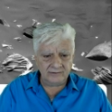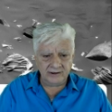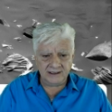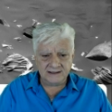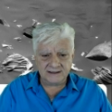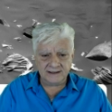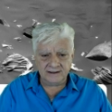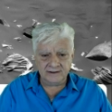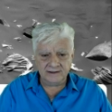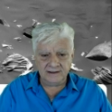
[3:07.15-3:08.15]
runs
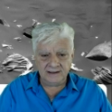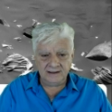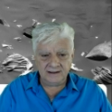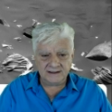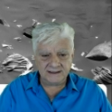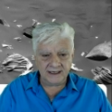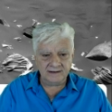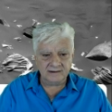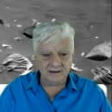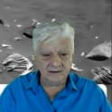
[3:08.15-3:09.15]
down the
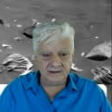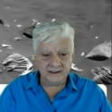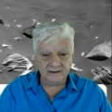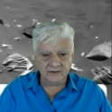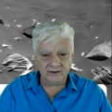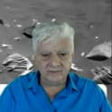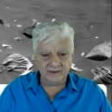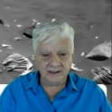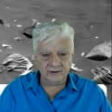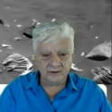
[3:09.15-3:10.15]
center line
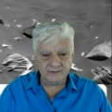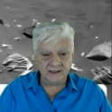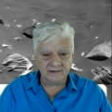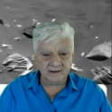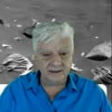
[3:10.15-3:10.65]
of that object.